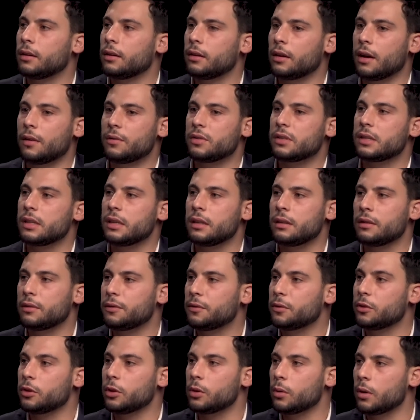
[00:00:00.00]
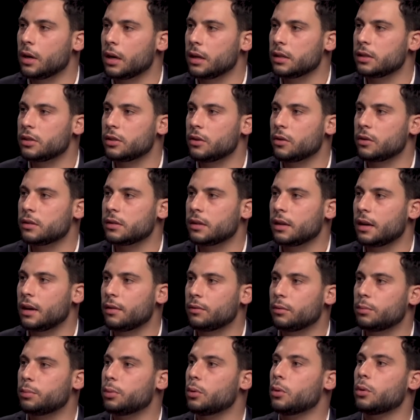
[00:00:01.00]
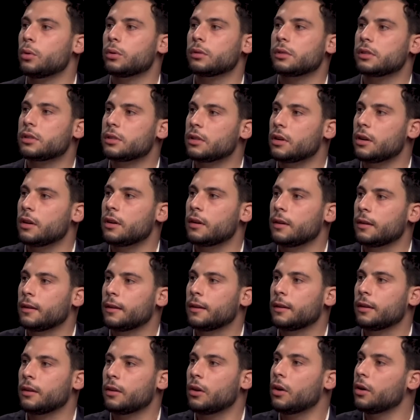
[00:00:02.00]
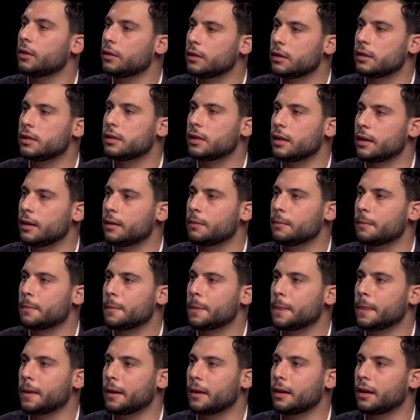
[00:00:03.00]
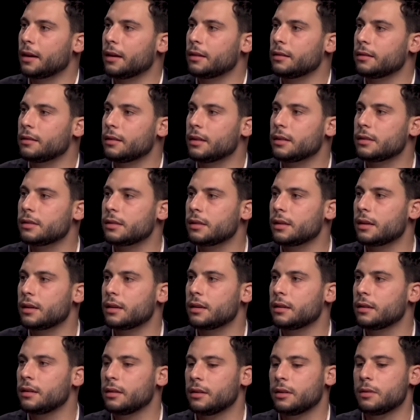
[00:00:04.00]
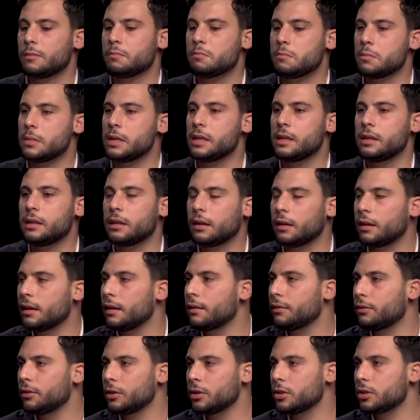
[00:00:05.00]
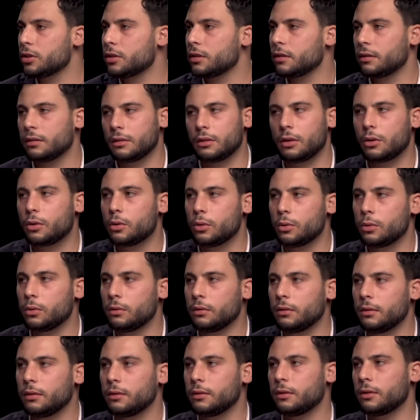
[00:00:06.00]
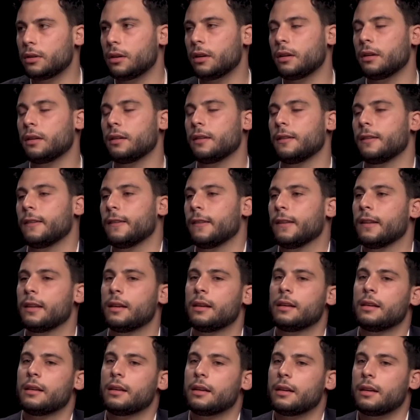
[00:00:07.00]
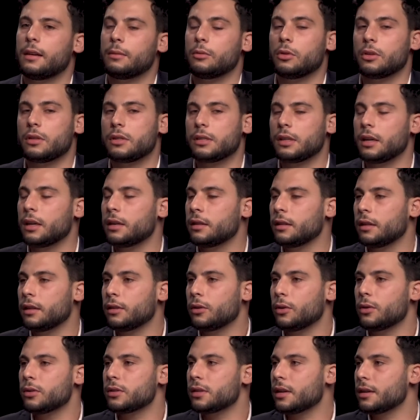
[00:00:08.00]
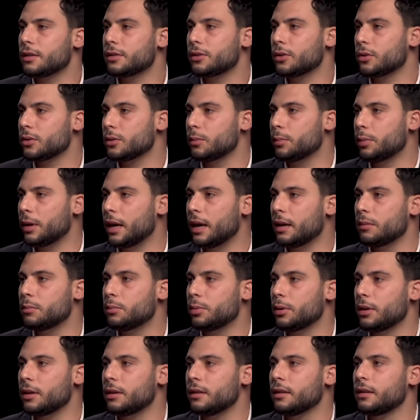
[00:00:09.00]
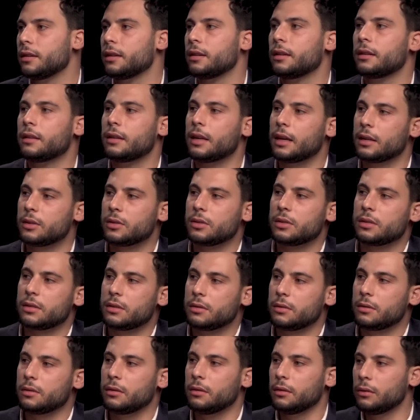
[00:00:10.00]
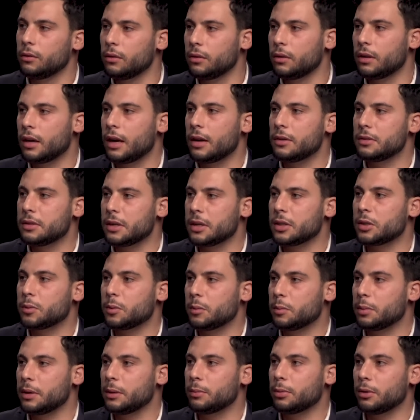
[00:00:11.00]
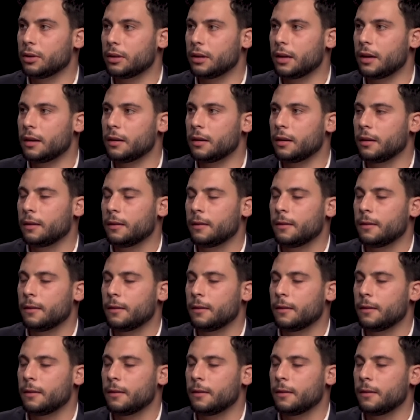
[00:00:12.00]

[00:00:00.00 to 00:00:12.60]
I've seen a few ICOs that have a porn star on the team, okay? That's their media leverage. Not cool, right? I'm not saying that those ICOs are bad, but that's how desperate people are getting.